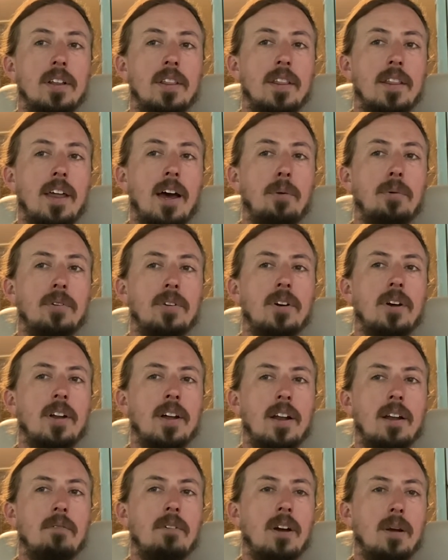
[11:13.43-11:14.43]
that was good
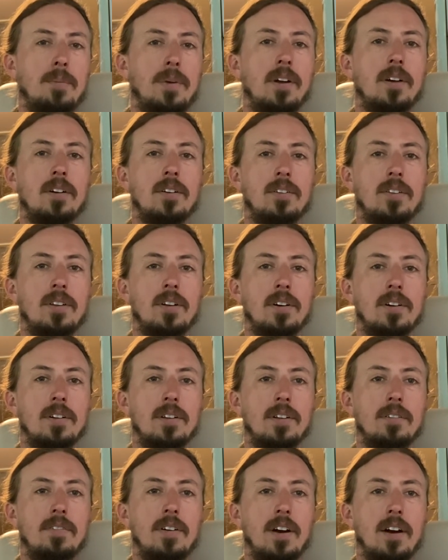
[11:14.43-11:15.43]
anyway, because
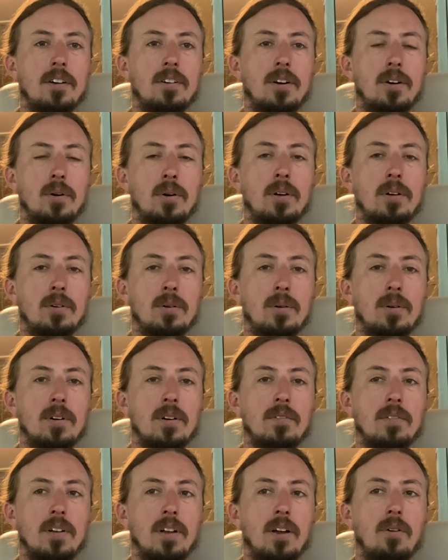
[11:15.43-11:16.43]
the factory oil
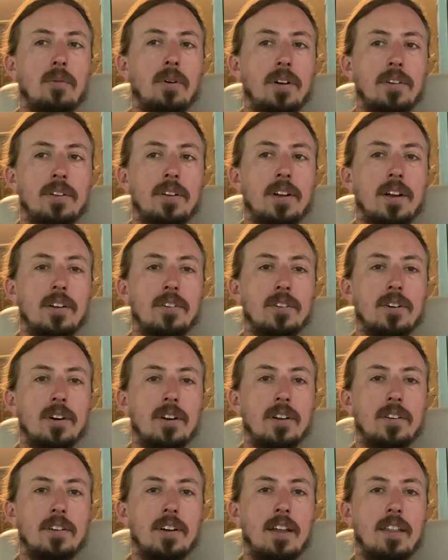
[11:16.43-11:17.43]
cooler really wasn't as
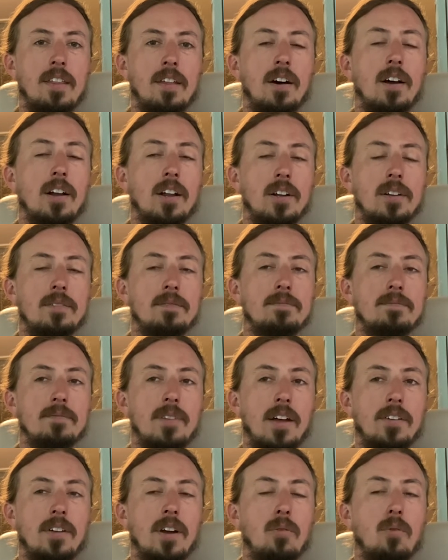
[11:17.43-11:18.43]
good as I thought it,
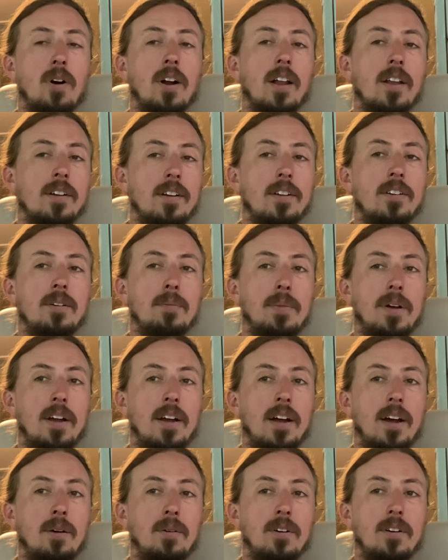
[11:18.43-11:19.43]
as I wanted it to
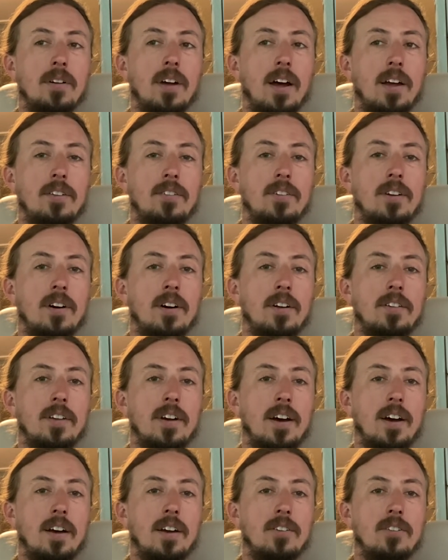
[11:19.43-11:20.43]
be. I saw as
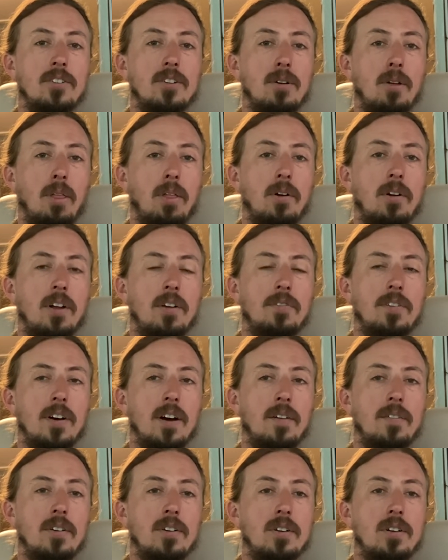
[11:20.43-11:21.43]
high as
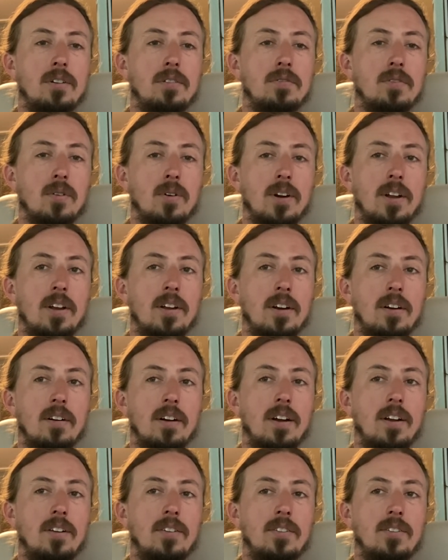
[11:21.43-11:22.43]
235 or 240
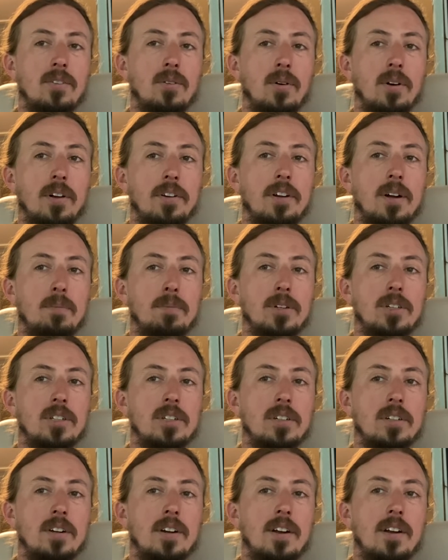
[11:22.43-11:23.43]
degrees oil
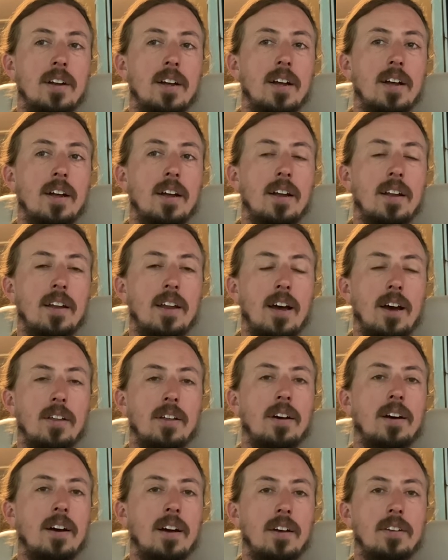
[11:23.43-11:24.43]
temperature, and now
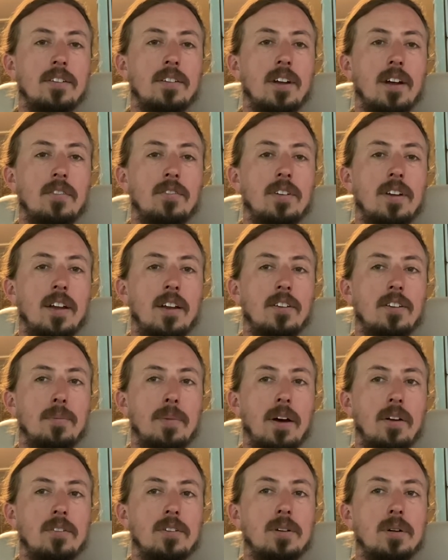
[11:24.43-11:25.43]
the highest I've seen is
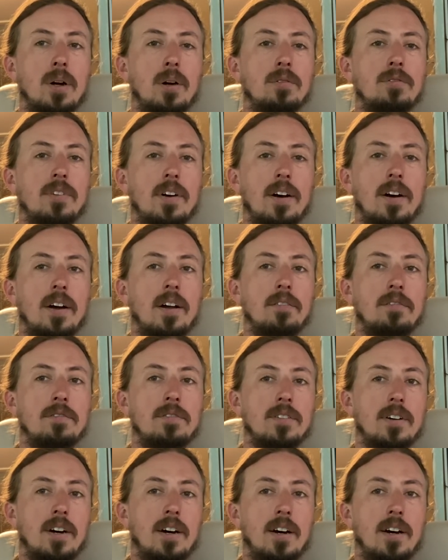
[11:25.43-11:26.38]
about 205.